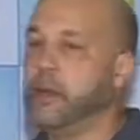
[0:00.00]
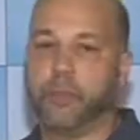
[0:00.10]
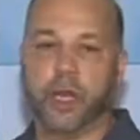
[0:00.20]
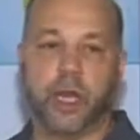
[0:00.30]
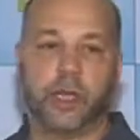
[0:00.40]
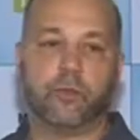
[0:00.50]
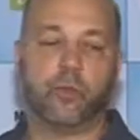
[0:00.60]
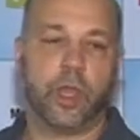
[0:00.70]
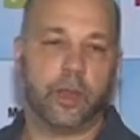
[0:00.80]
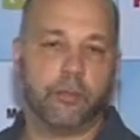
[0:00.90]
but
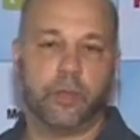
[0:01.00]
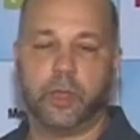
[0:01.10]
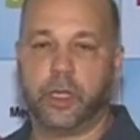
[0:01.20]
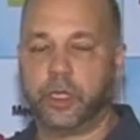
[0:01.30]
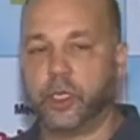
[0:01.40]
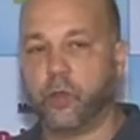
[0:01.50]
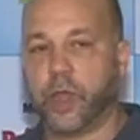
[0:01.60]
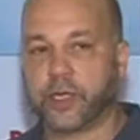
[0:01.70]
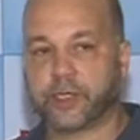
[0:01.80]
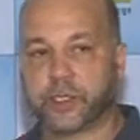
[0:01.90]
in the
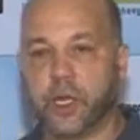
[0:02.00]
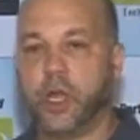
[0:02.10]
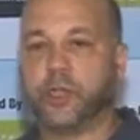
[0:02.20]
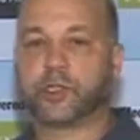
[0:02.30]
U.S.